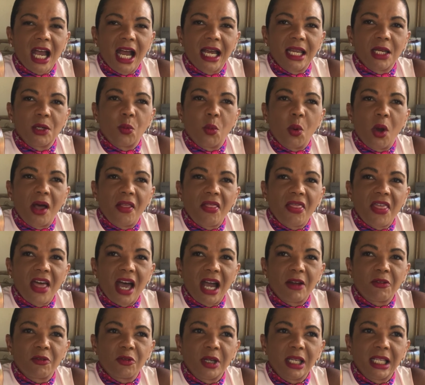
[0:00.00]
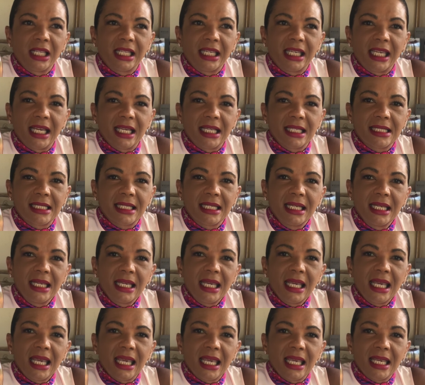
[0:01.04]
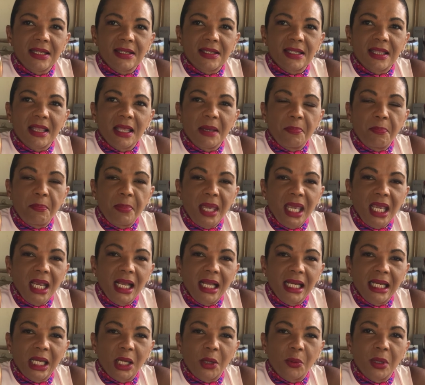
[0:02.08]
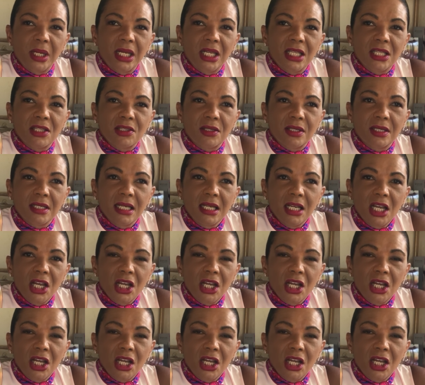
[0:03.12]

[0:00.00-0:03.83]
And what that really is the pink liquid is